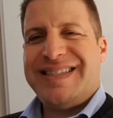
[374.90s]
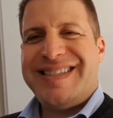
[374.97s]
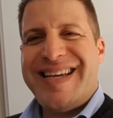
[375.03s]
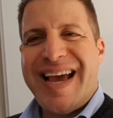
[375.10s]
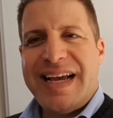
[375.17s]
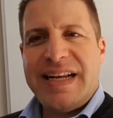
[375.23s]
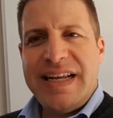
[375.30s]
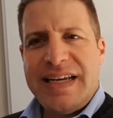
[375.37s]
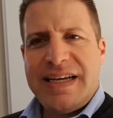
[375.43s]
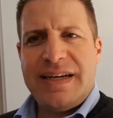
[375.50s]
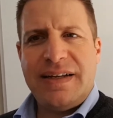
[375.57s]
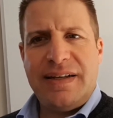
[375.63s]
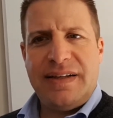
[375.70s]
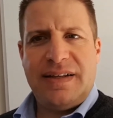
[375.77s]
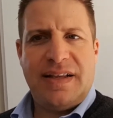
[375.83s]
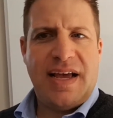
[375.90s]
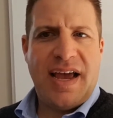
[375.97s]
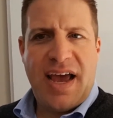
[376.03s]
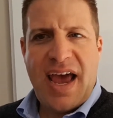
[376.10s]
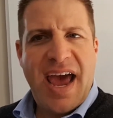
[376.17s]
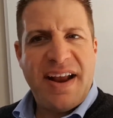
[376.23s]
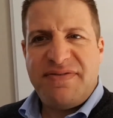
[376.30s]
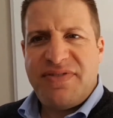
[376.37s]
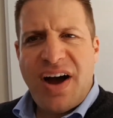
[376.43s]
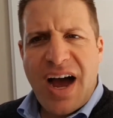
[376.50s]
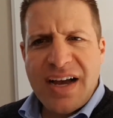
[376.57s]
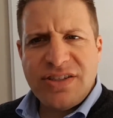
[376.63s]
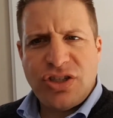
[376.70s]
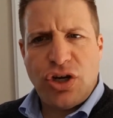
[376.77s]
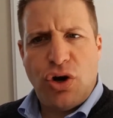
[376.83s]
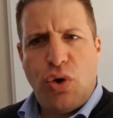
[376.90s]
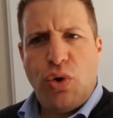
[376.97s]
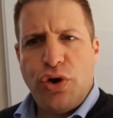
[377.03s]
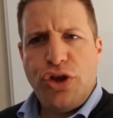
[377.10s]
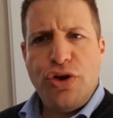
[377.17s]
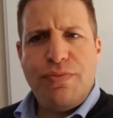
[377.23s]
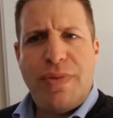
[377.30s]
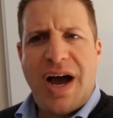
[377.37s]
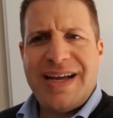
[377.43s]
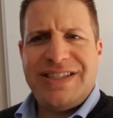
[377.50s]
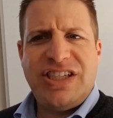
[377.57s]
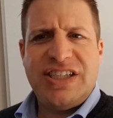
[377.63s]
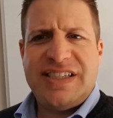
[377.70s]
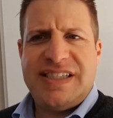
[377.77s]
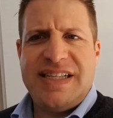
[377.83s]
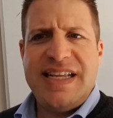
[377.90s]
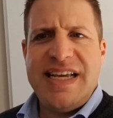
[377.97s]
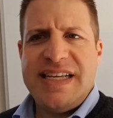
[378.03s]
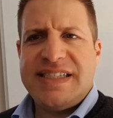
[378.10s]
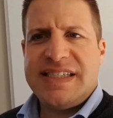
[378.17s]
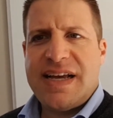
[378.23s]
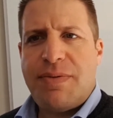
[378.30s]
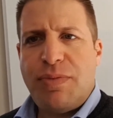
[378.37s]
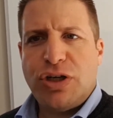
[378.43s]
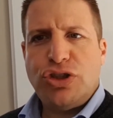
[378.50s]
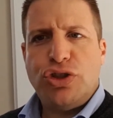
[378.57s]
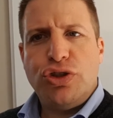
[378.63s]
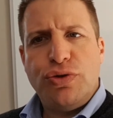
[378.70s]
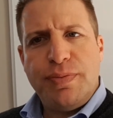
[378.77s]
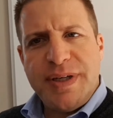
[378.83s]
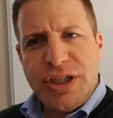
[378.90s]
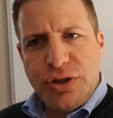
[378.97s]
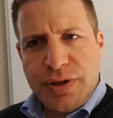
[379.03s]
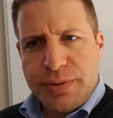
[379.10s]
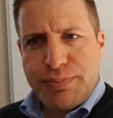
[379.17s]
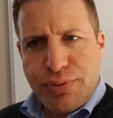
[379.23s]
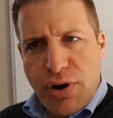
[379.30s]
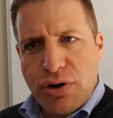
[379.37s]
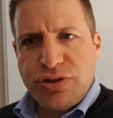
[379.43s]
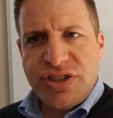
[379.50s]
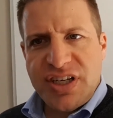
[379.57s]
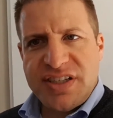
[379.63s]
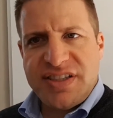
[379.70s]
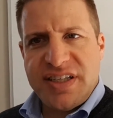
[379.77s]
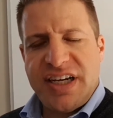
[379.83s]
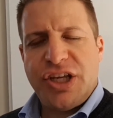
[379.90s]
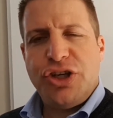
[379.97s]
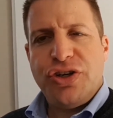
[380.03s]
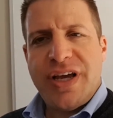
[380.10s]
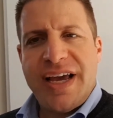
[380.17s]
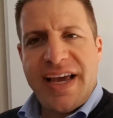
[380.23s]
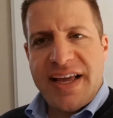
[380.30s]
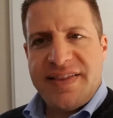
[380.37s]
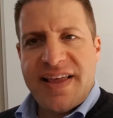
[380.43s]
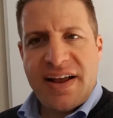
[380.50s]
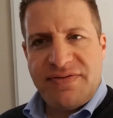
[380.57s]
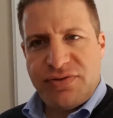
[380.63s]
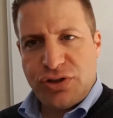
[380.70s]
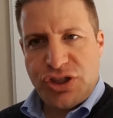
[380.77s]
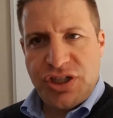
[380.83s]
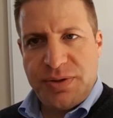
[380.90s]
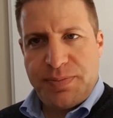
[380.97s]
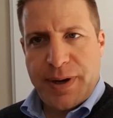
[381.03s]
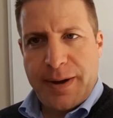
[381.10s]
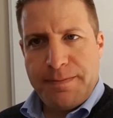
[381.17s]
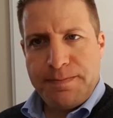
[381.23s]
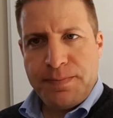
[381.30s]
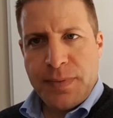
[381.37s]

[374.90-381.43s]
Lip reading: technical advisor, or you might just need someone to be doing processing and you can get that for cheaper.